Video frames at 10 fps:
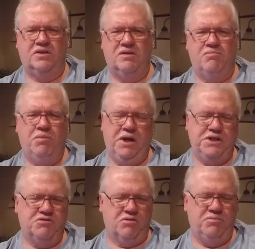
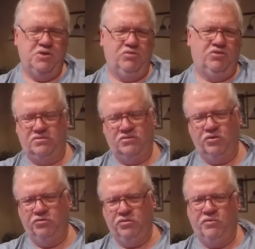major abuse.
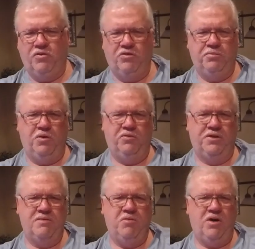Those were the first poles
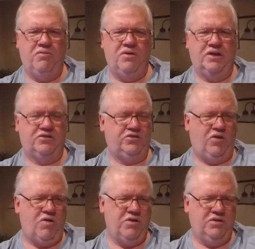I bought when I
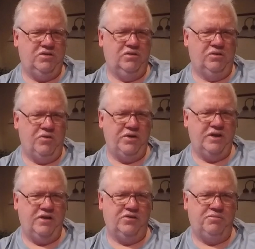started learning
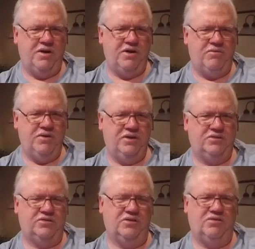how to spider rig,
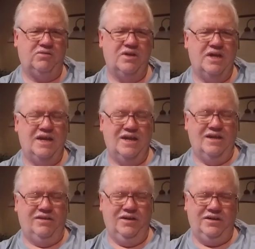so
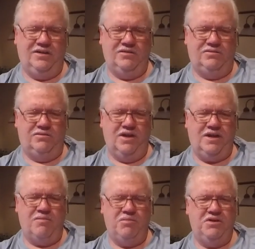they
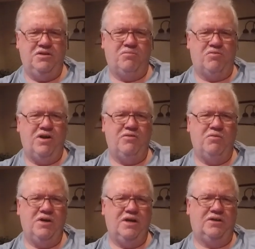got beat up right
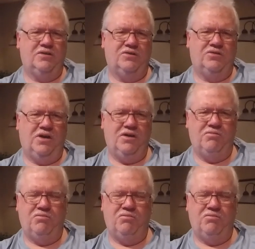away because I